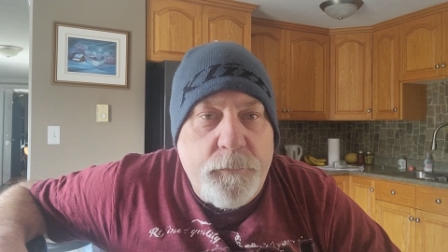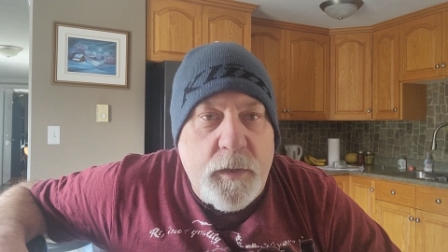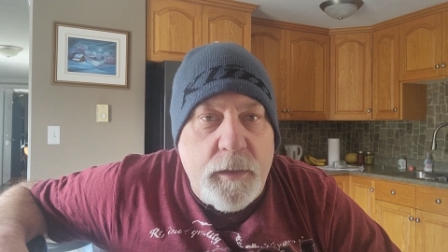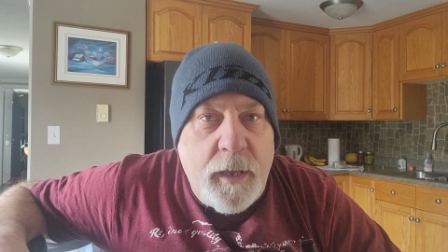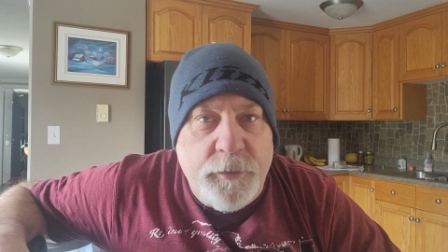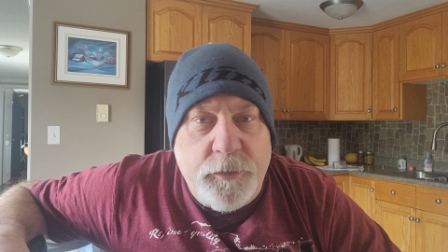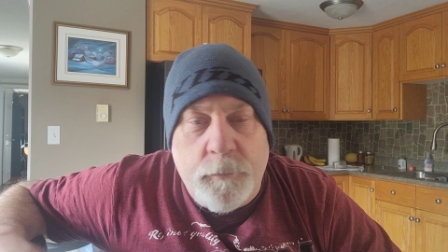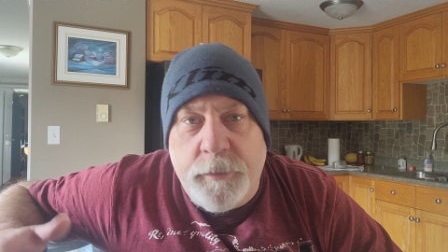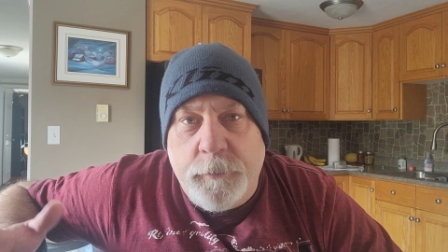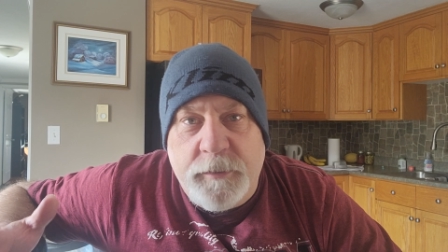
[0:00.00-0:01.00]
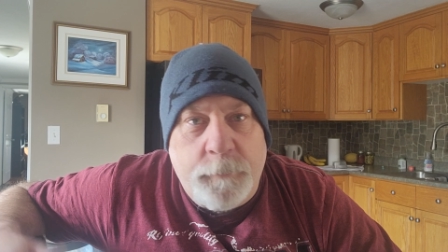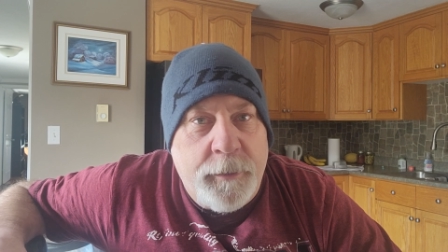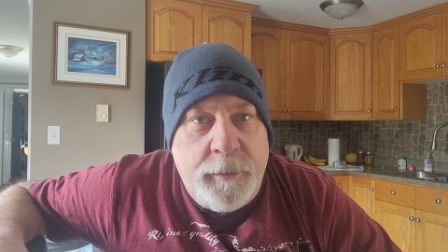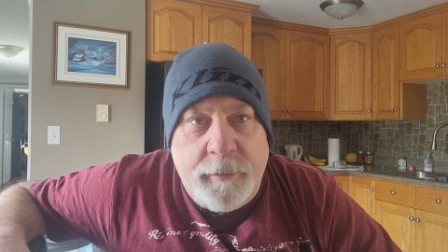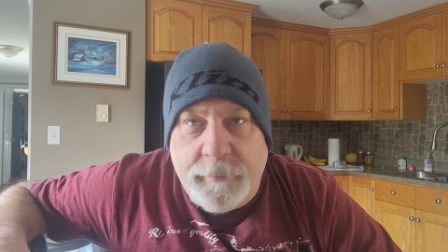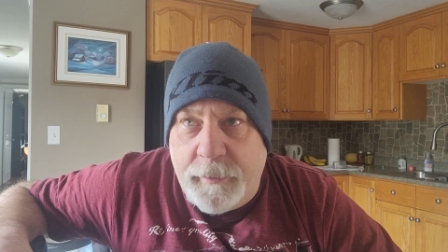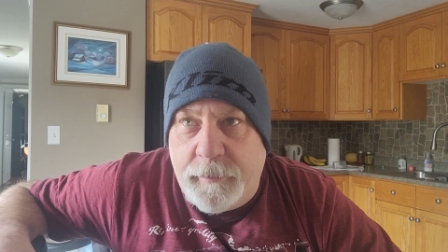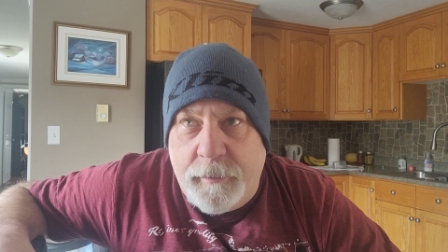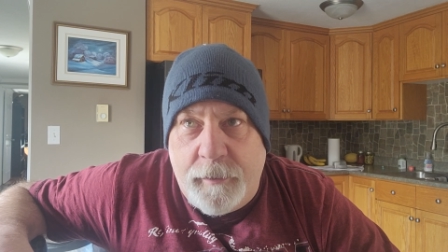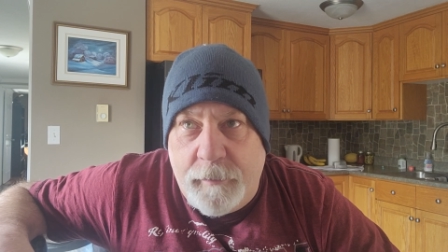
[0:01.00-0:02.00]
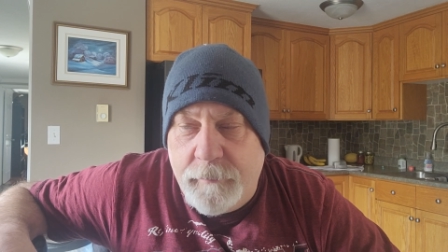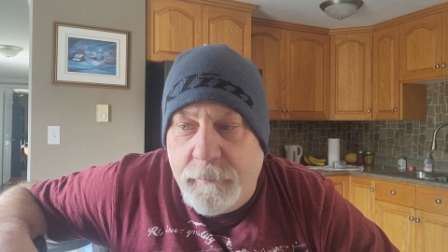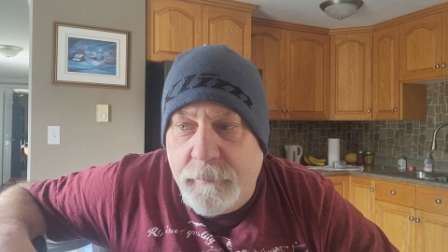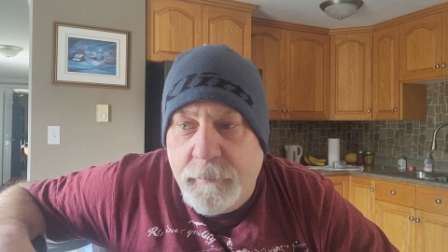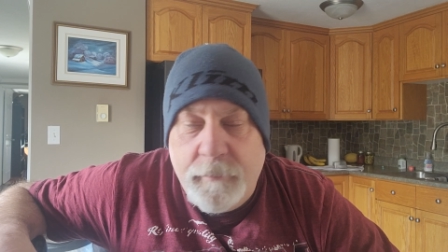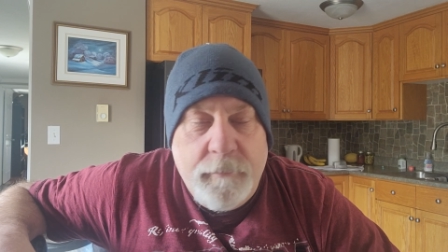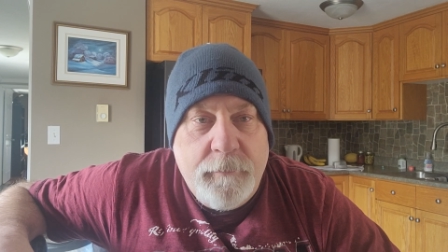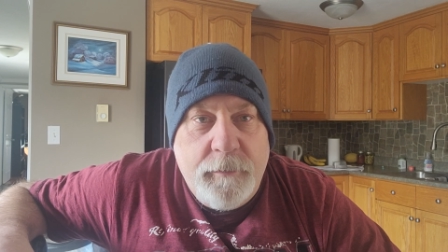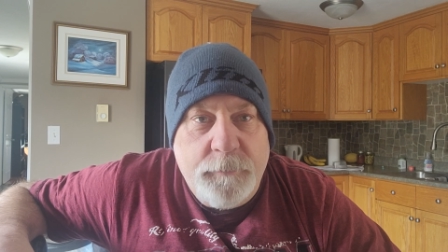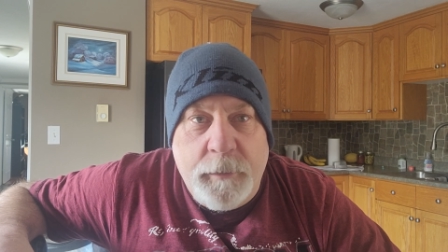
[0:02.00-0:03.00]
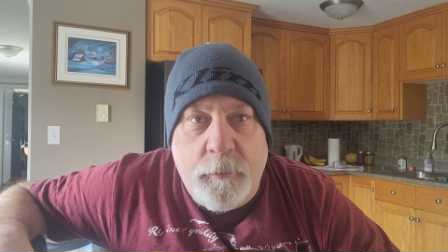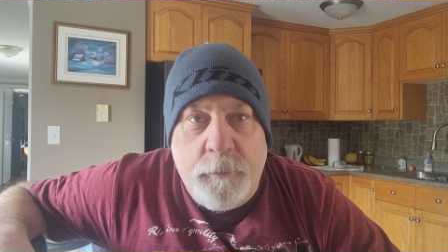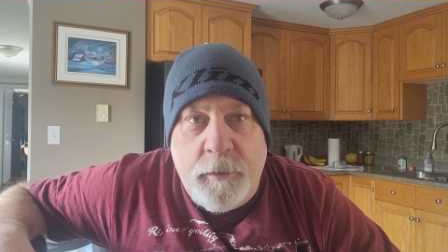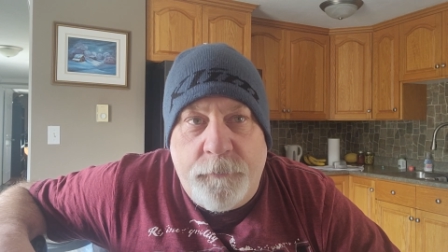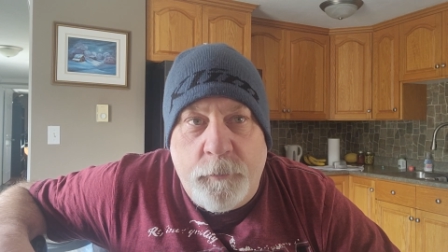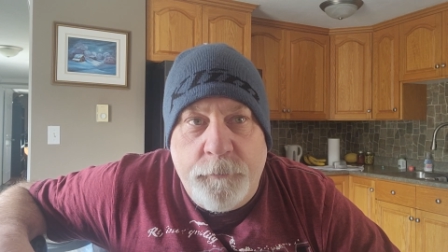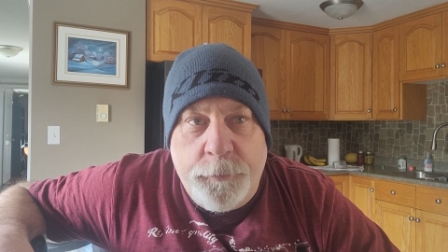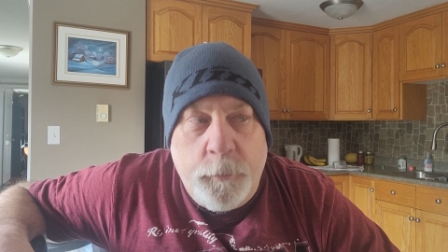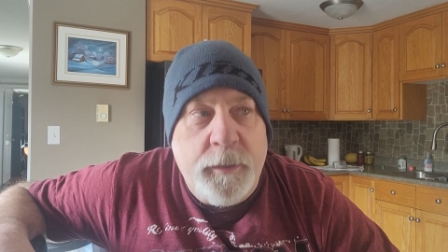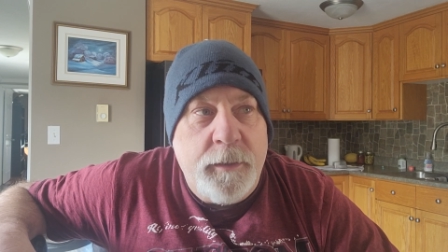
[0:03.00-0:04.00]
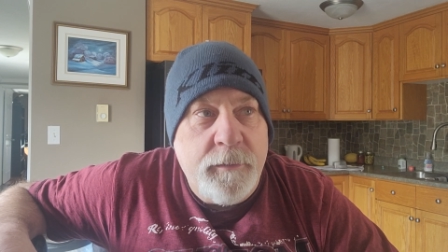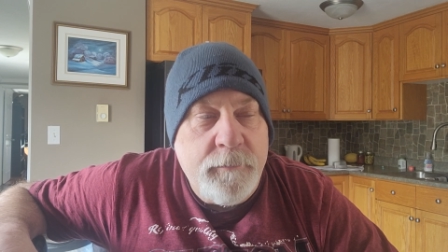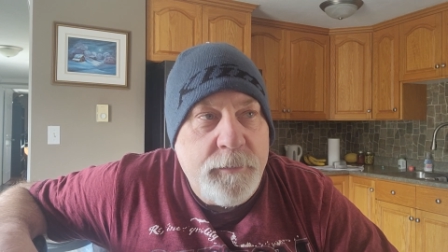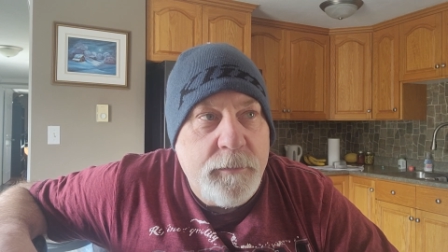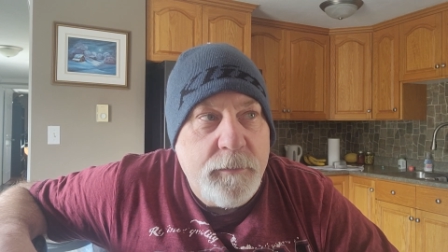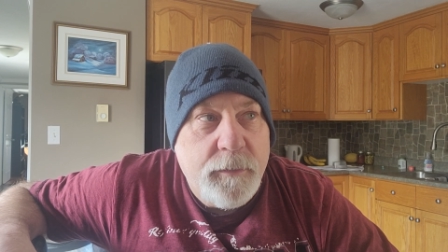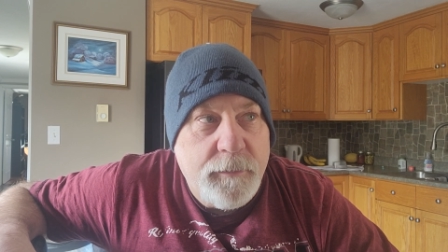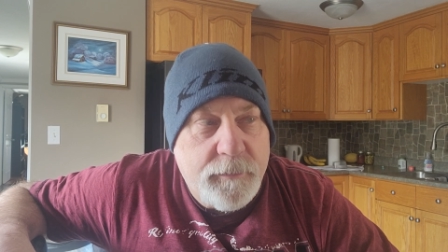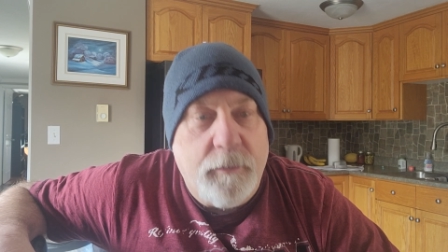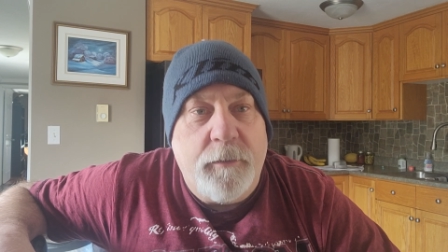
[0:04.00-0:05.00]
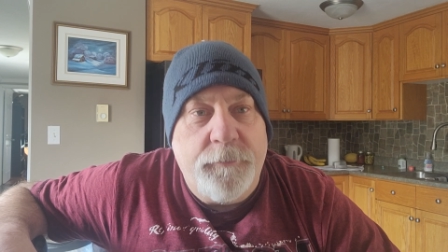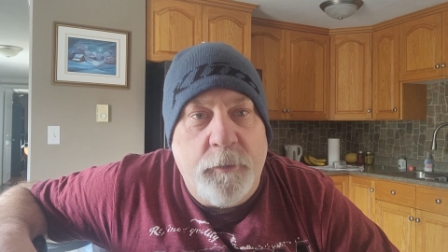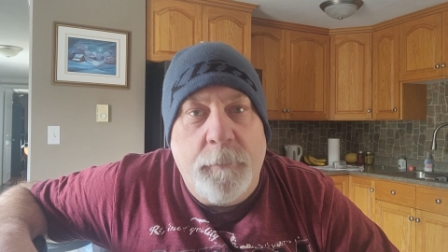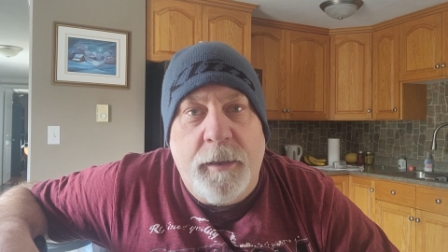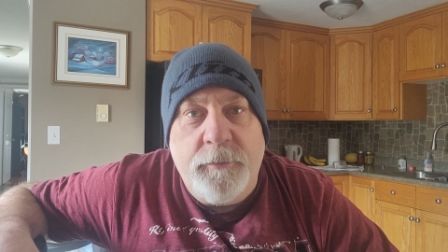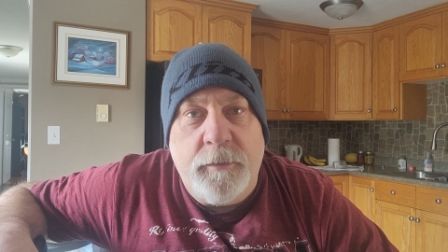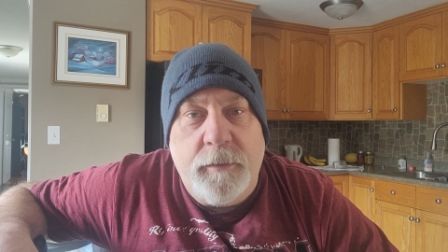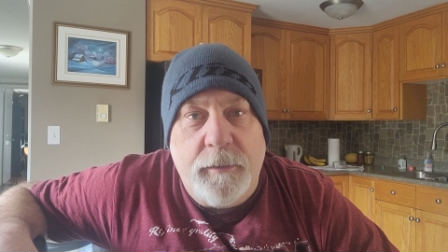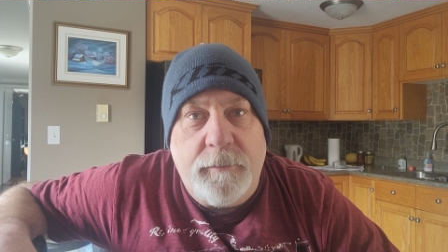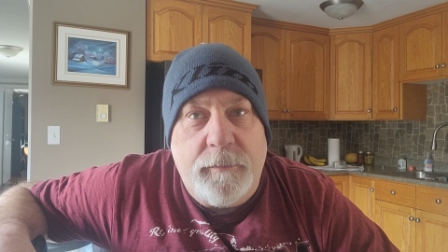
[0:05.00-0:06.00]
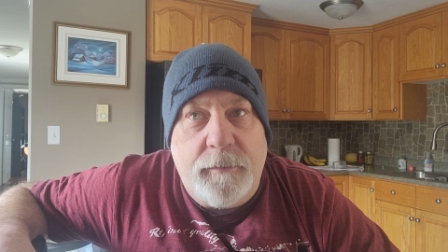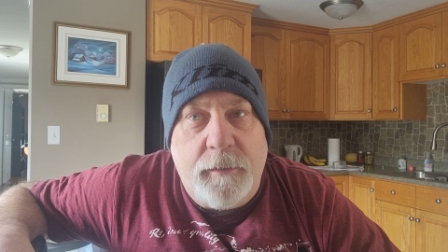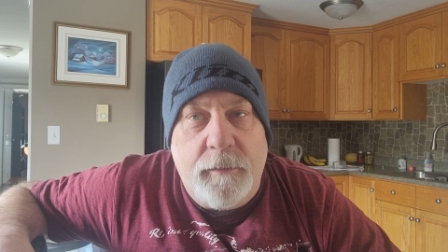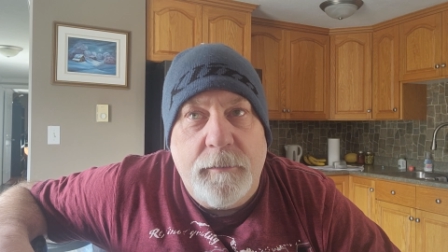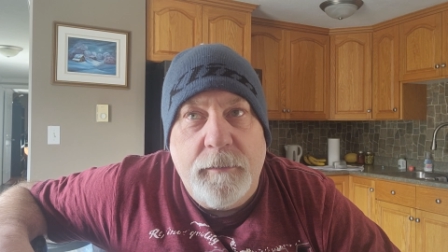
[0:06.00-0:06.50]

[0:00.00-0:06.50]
yeah, I just wanted to explain it's like uh, been going on for over 20 years. It's hard to imagine that uh,